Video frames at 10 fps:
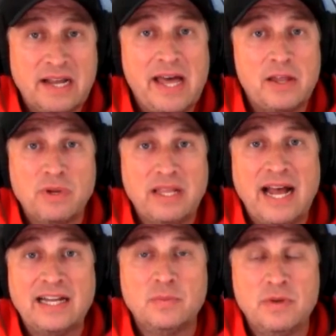a guy that really
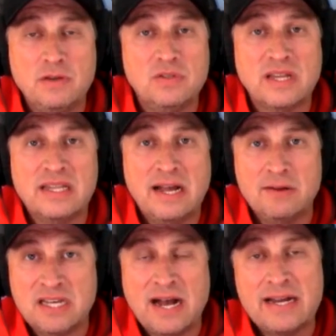had to be used on the
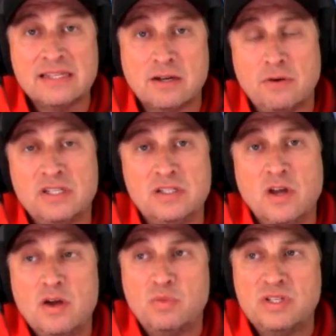outside, and so his
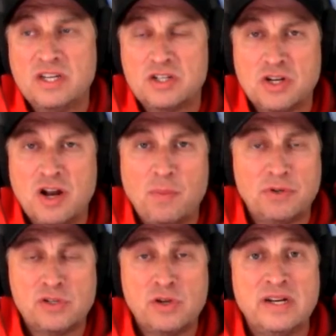position
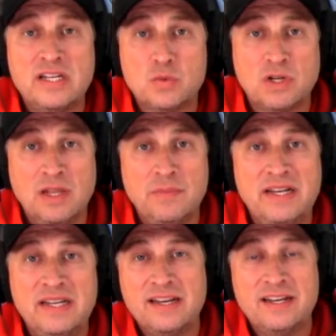opportunities were
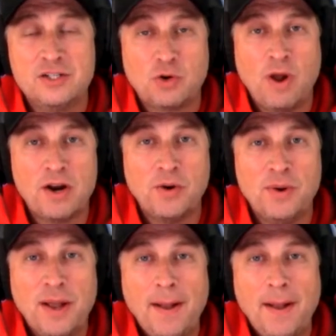limited in Toronto.